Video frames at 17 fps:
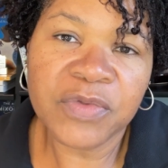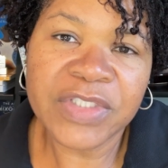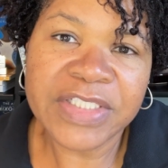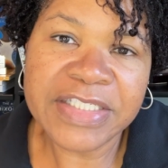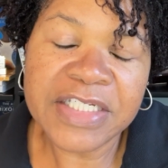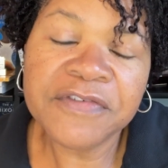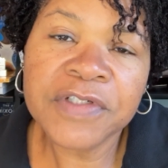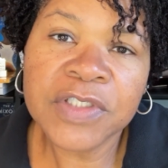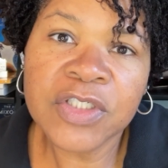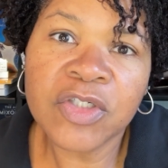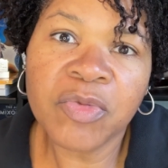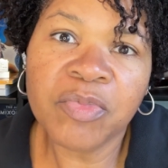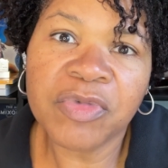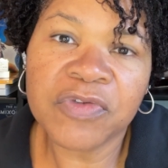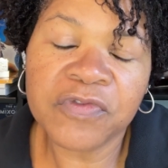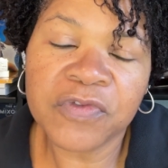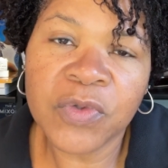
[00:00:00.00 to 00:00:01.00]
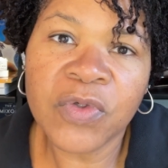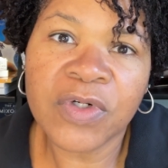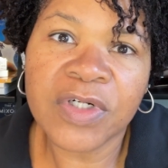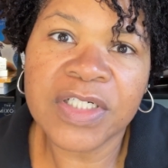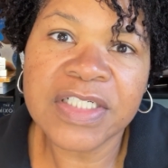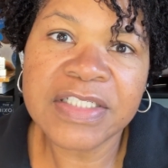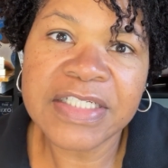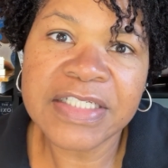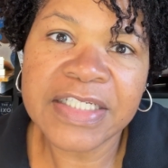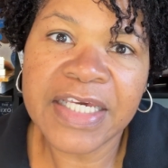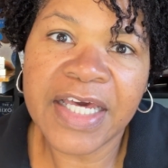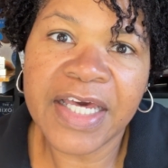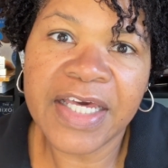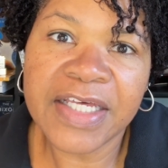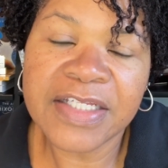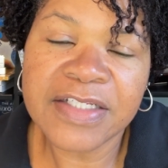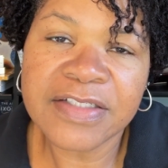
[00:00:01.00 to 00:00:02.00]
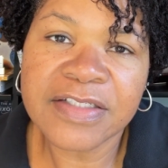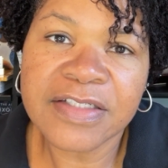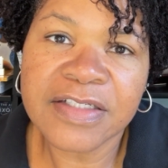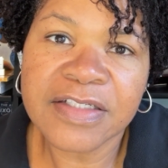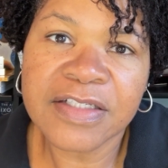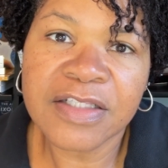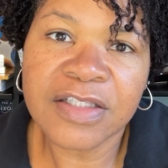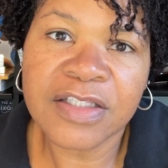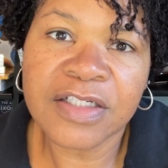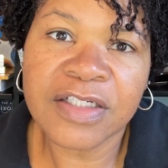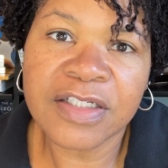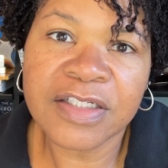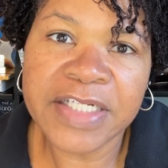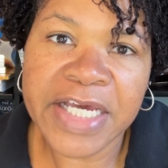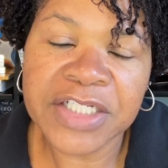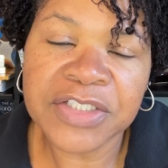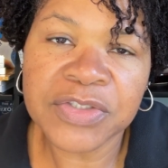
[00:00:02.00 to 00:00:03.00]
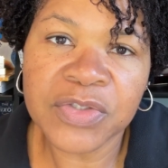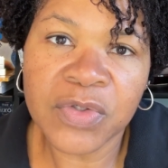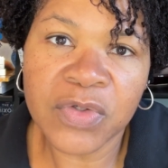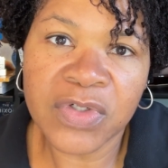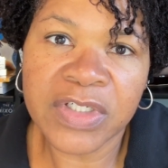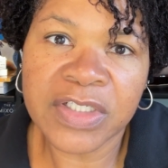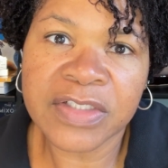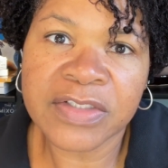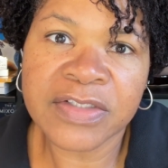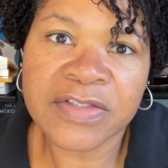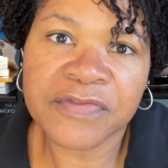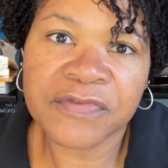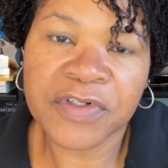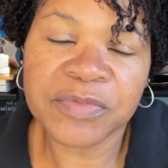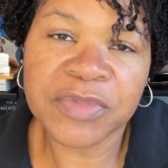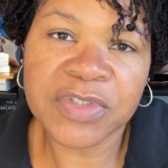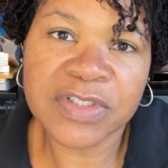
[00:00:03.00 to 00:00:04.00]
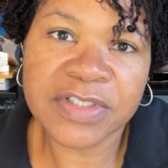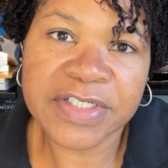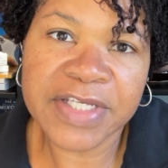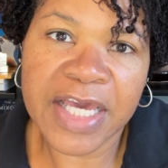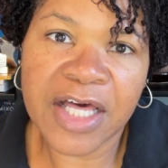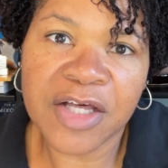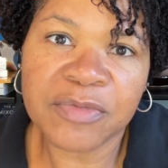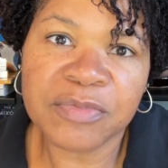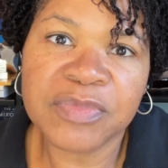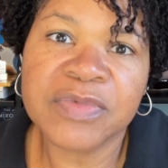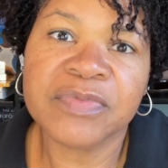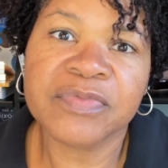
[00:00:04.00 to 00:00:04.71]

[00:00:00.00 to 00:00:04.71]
was difficult before to get the natural oils from your scalp,